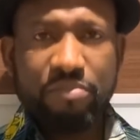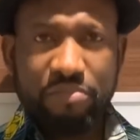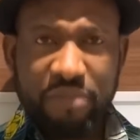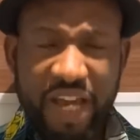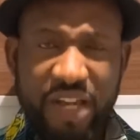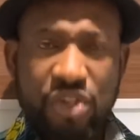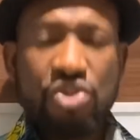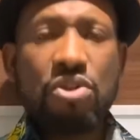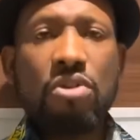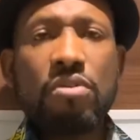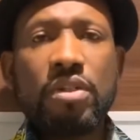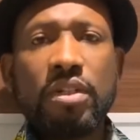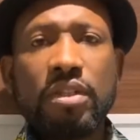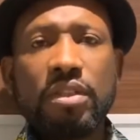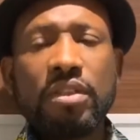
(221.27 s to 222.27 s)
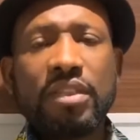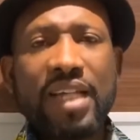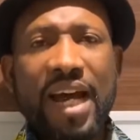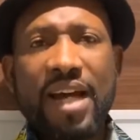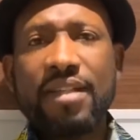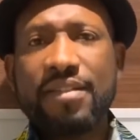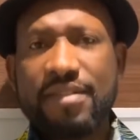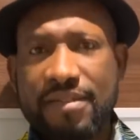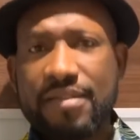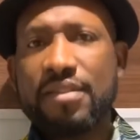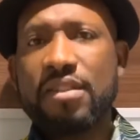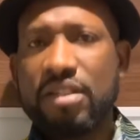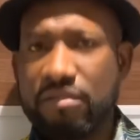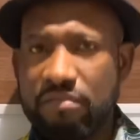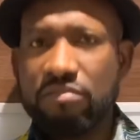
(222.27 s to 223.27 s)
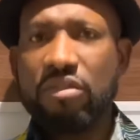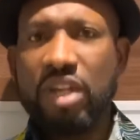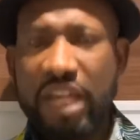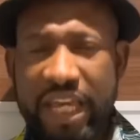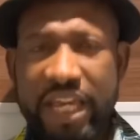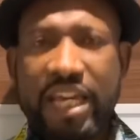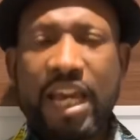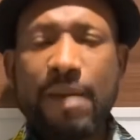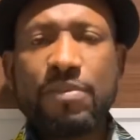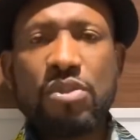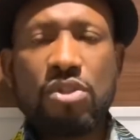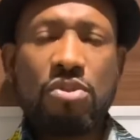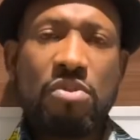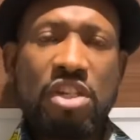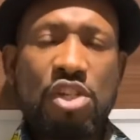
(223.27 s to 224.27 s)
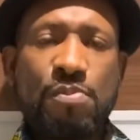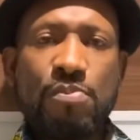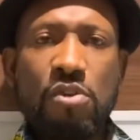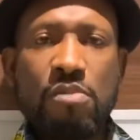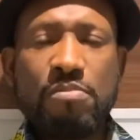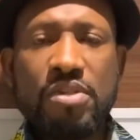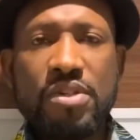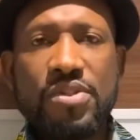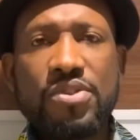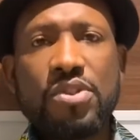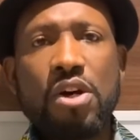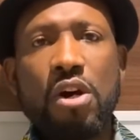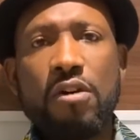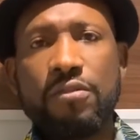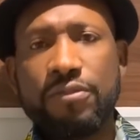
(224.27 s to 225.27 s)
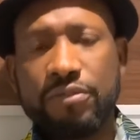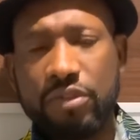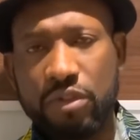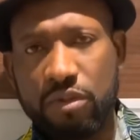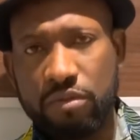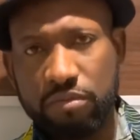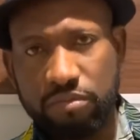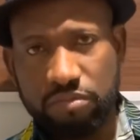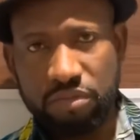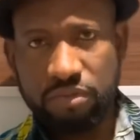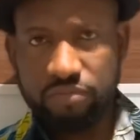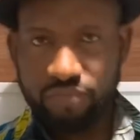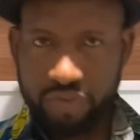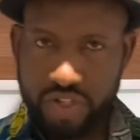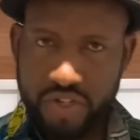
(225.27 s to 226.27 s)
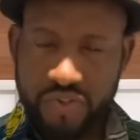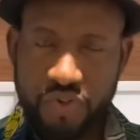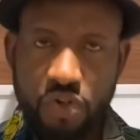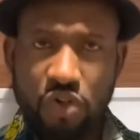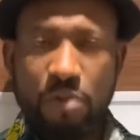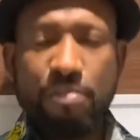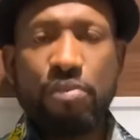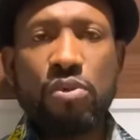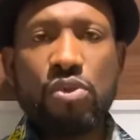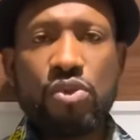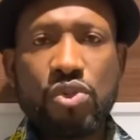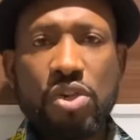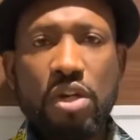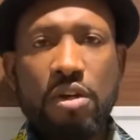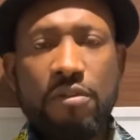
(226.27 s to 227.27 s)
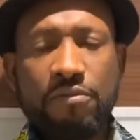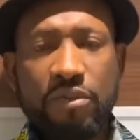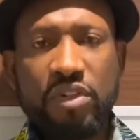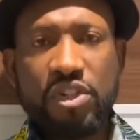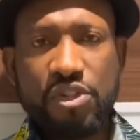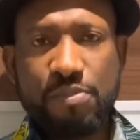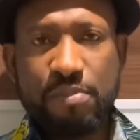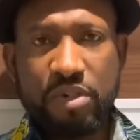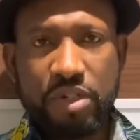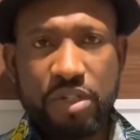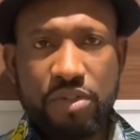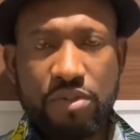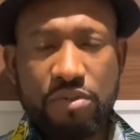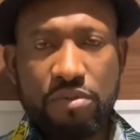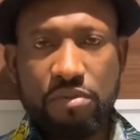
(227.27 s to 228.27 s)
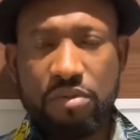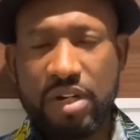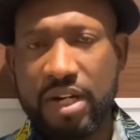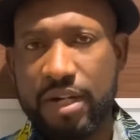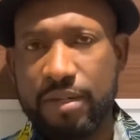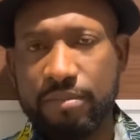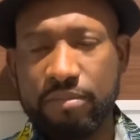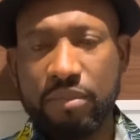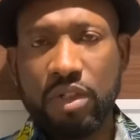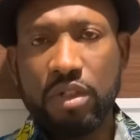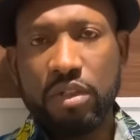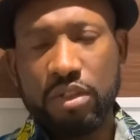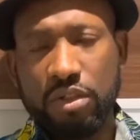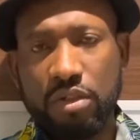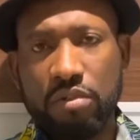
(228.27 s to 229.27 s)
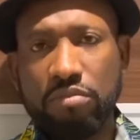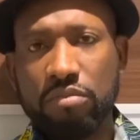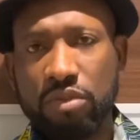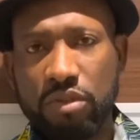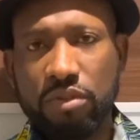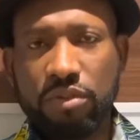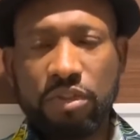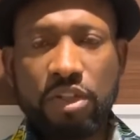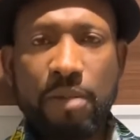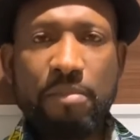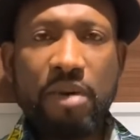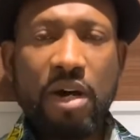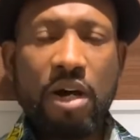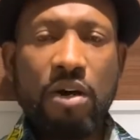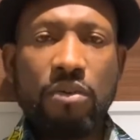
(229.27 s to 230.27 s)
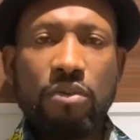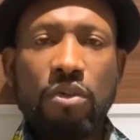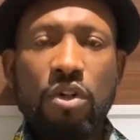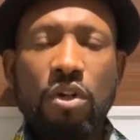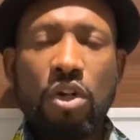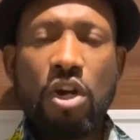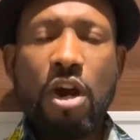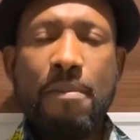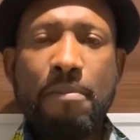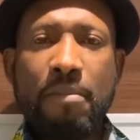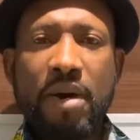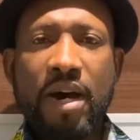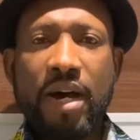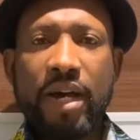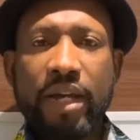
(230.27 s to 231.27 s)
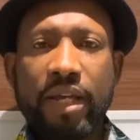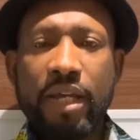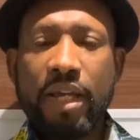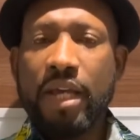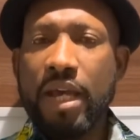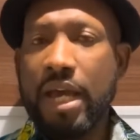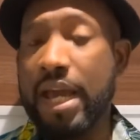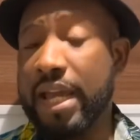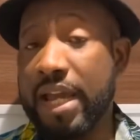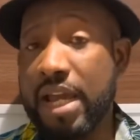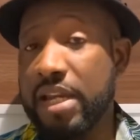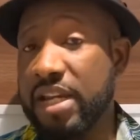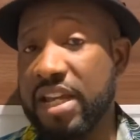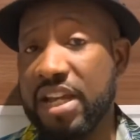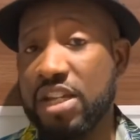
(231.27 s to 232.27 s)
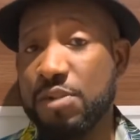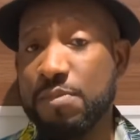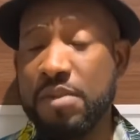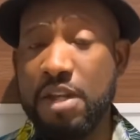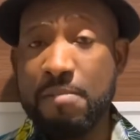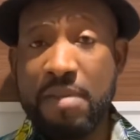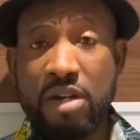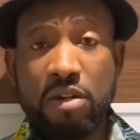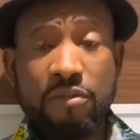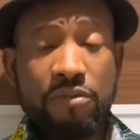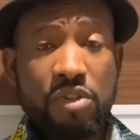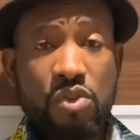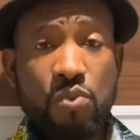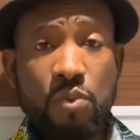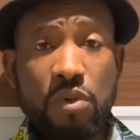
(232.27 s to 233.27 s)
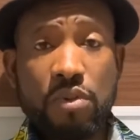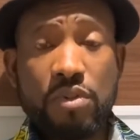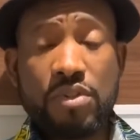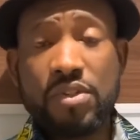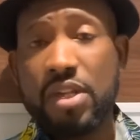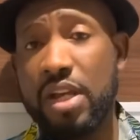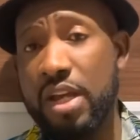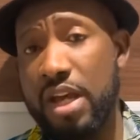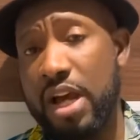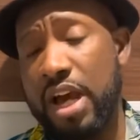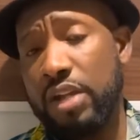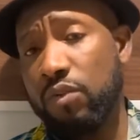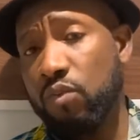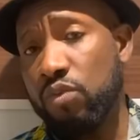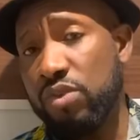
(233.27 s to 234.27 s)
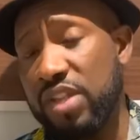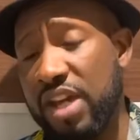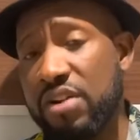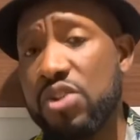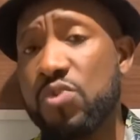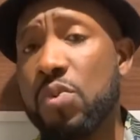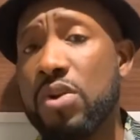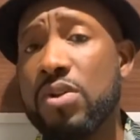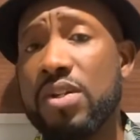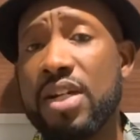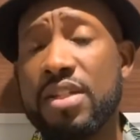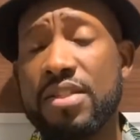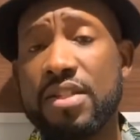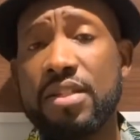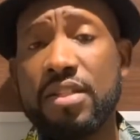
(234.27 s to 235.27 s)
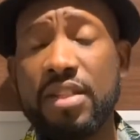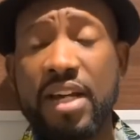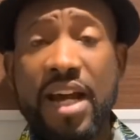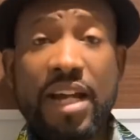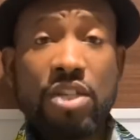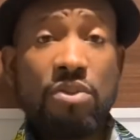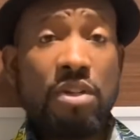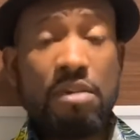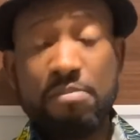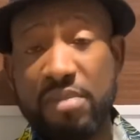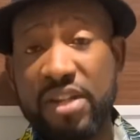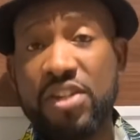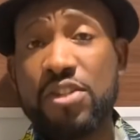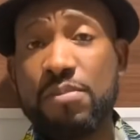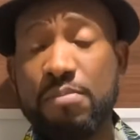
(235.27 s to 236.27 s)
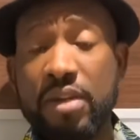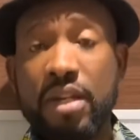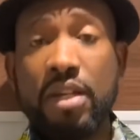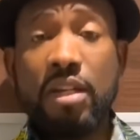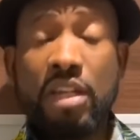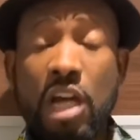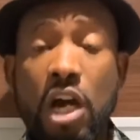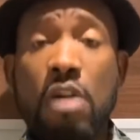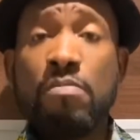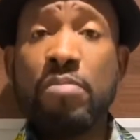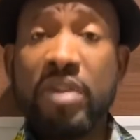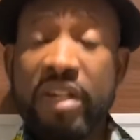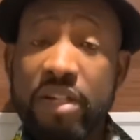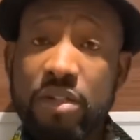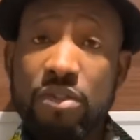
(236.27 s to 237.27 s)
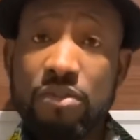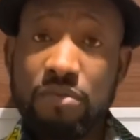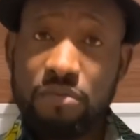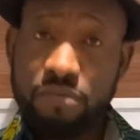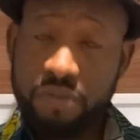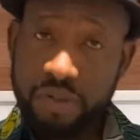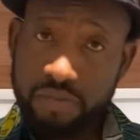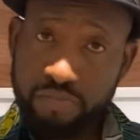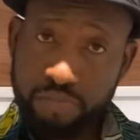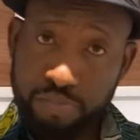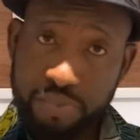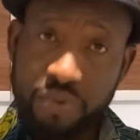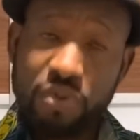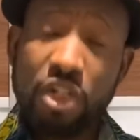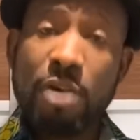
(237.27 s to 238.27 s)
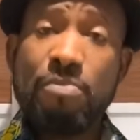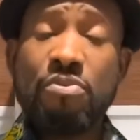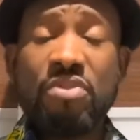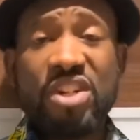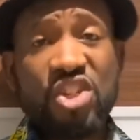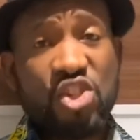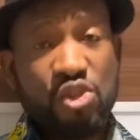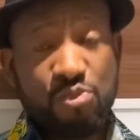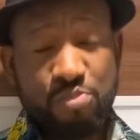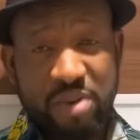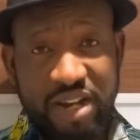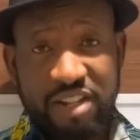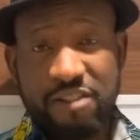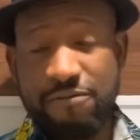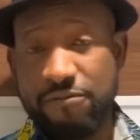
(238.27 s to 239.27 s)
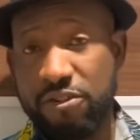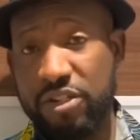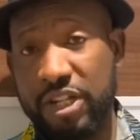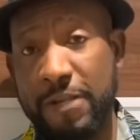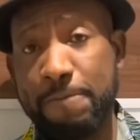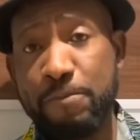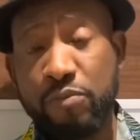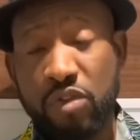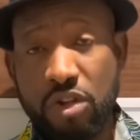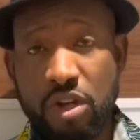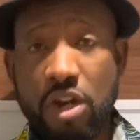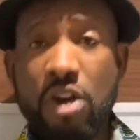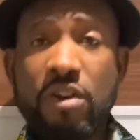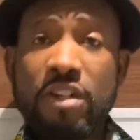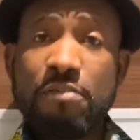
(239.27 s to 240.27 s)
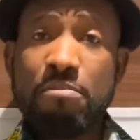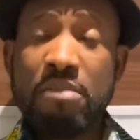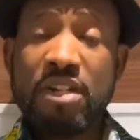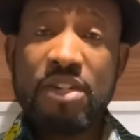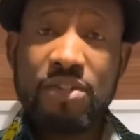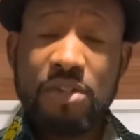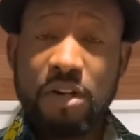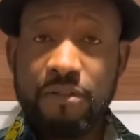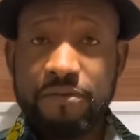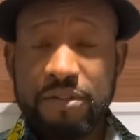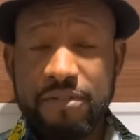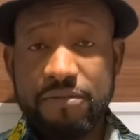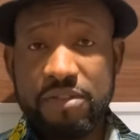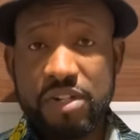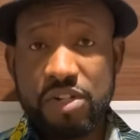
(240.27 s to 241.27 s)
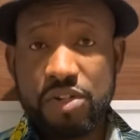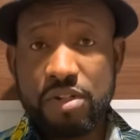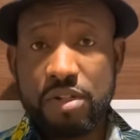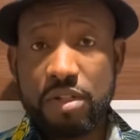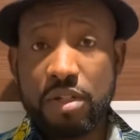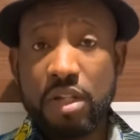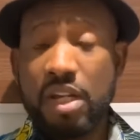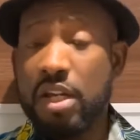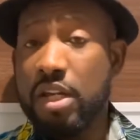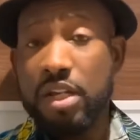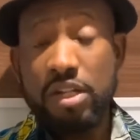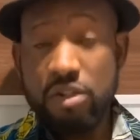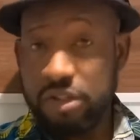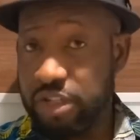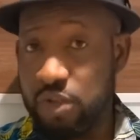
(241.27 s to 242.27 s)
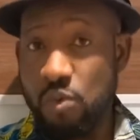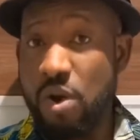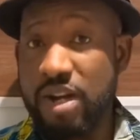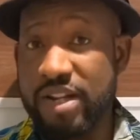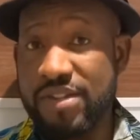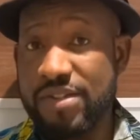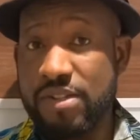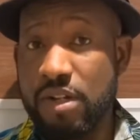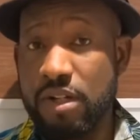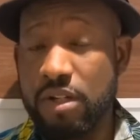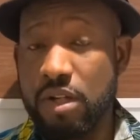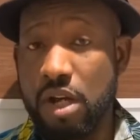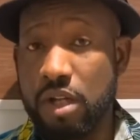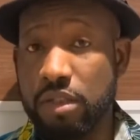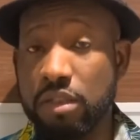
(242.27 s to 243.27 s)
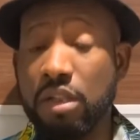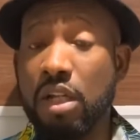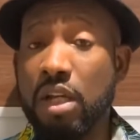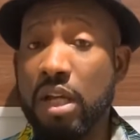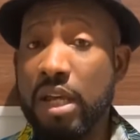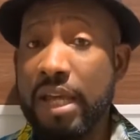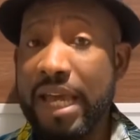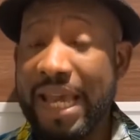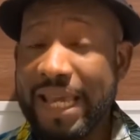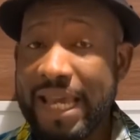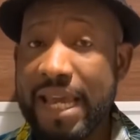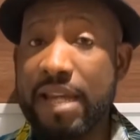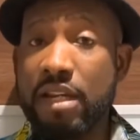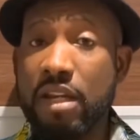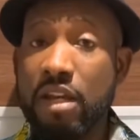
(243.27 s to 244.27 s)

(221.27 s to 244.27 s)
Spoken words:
ensuring that he kept to his promise of, he's going to push for this money to, to somehow come by. Again, he has been a man of his words. And there is one other thing that actually makes me now begin to build up respect for the current Minister of Aviation. The work is not done. Again,